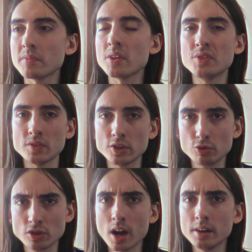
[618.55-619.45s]
I think that
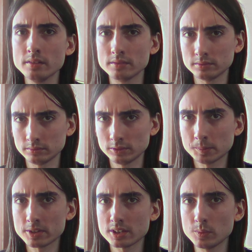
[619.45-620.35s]
your gut,
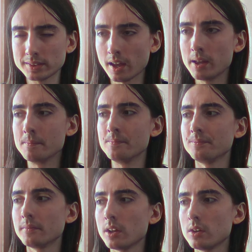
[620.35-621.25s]
especially with time,
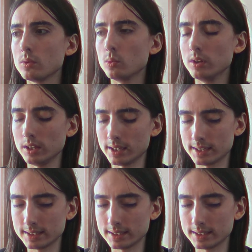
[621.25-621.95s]
will